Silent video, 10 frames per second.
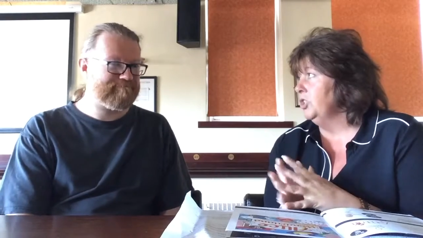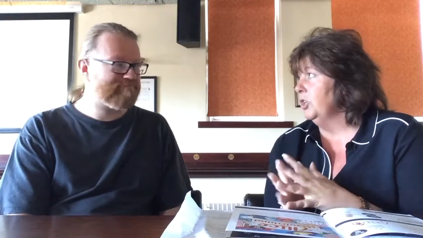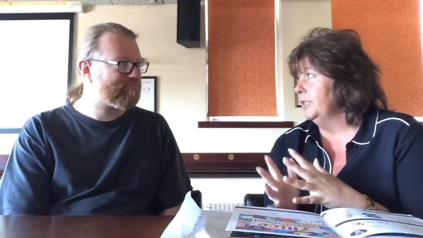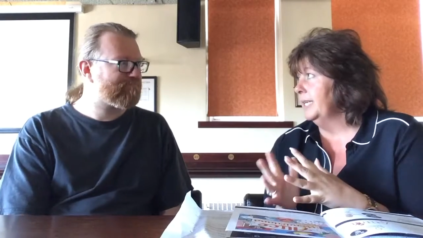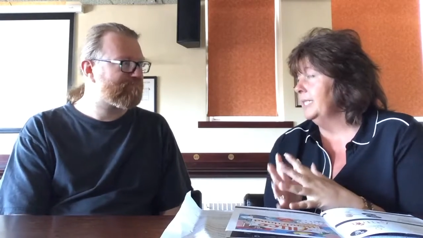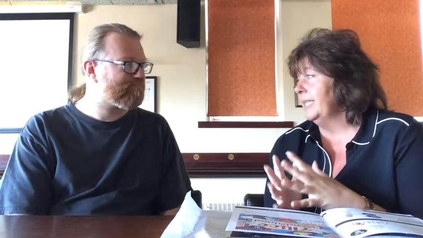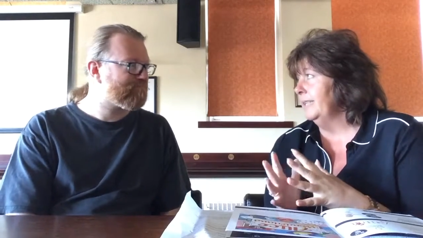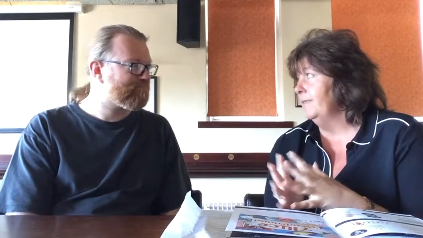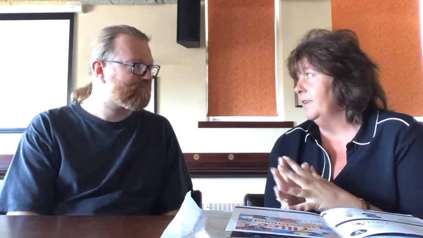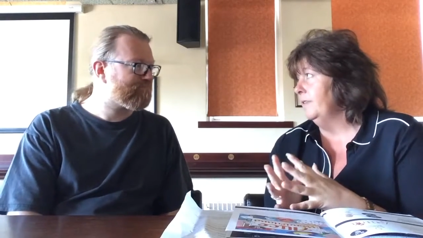Speaker 1: show that is
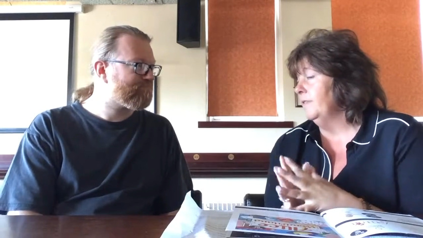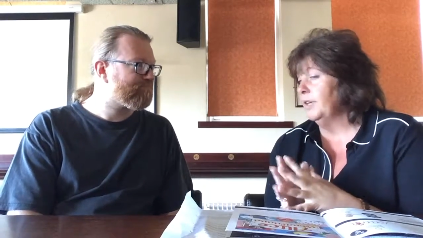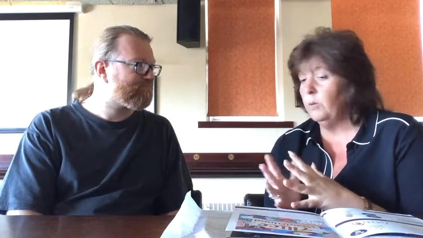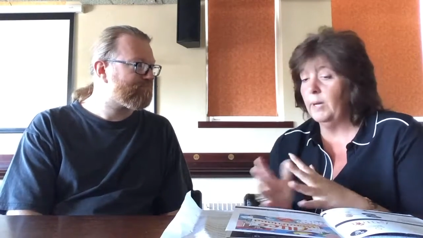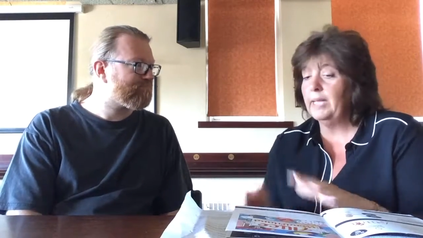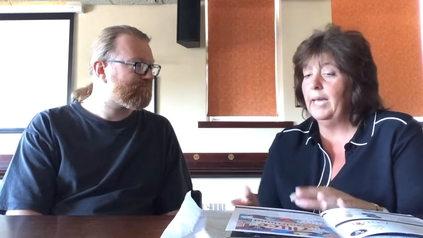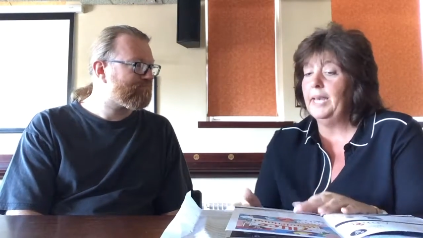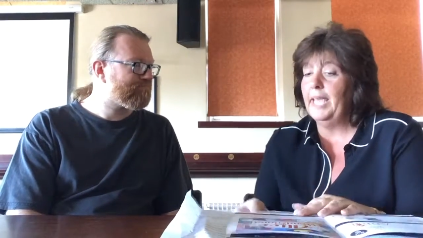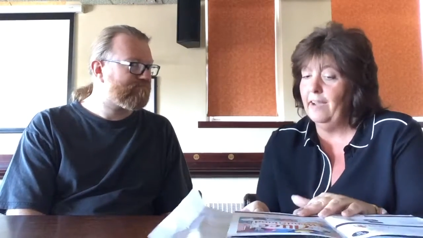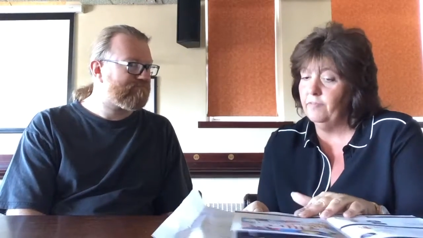selling very, very quickly,
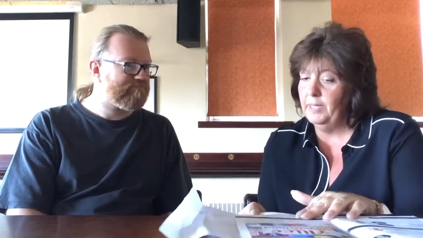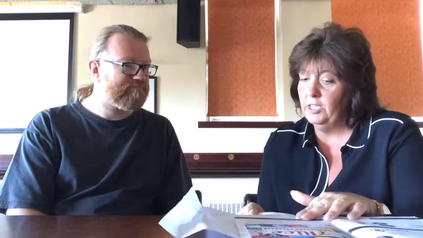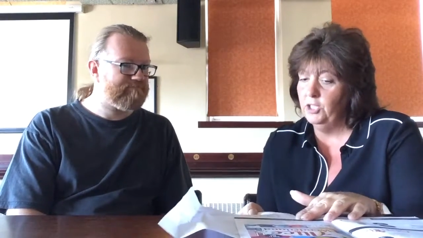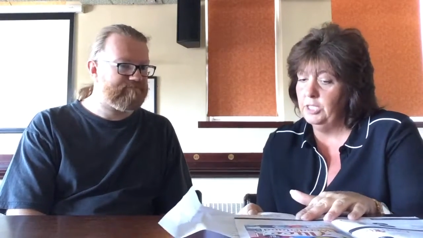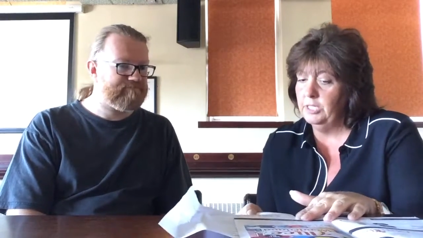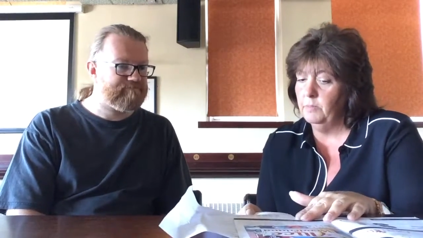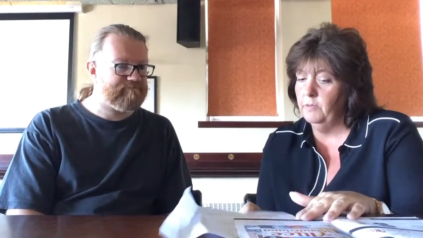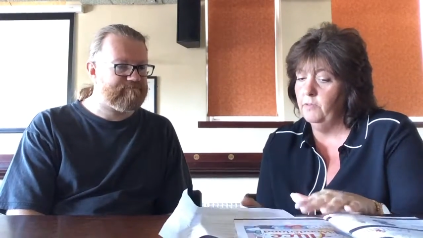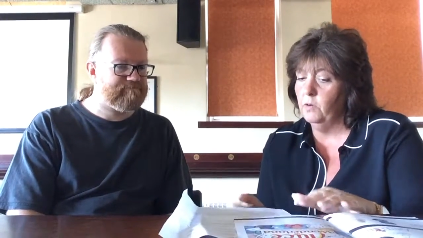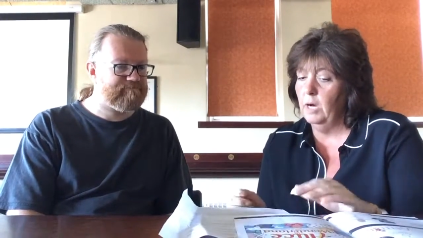and I have mentioned it
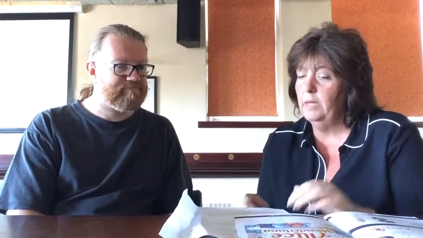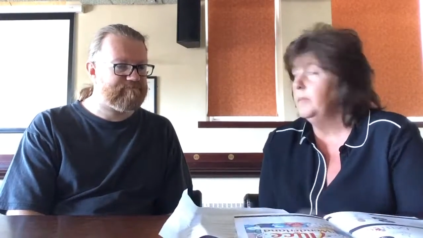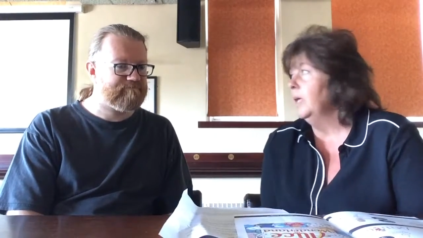before,